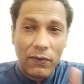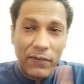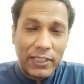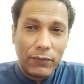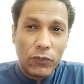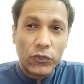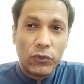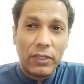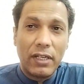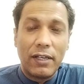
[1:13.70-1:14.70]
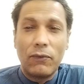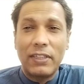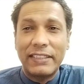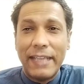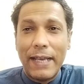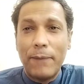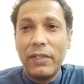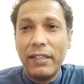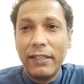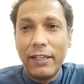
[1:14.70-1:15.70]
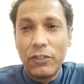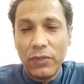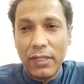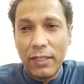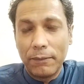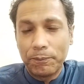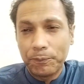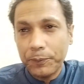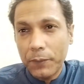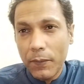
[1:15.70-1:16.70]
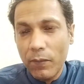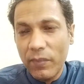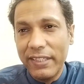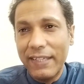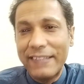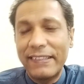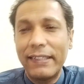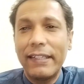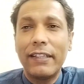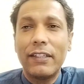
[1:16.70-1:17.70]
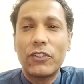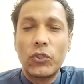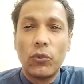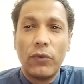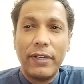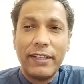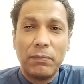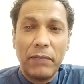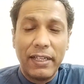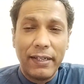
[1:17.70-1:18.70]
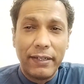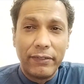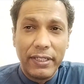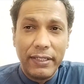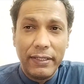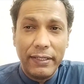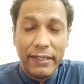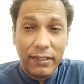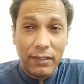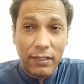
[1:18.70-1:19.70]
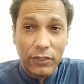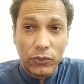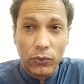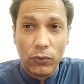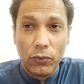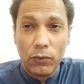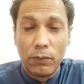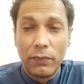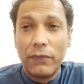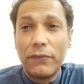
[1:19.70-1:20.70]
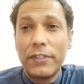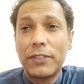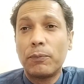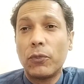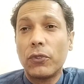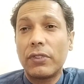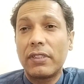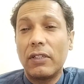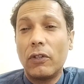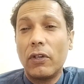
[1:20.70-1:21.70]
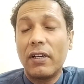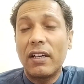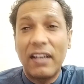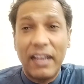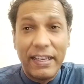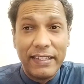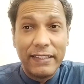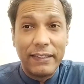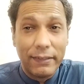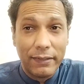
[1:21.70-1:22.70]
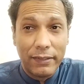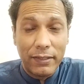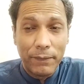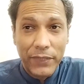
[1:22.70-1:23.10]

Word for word: Firstly, about Sudan. What's happening in Sudan? Yesterday, Sudanese military in Khartoum was put on high alert.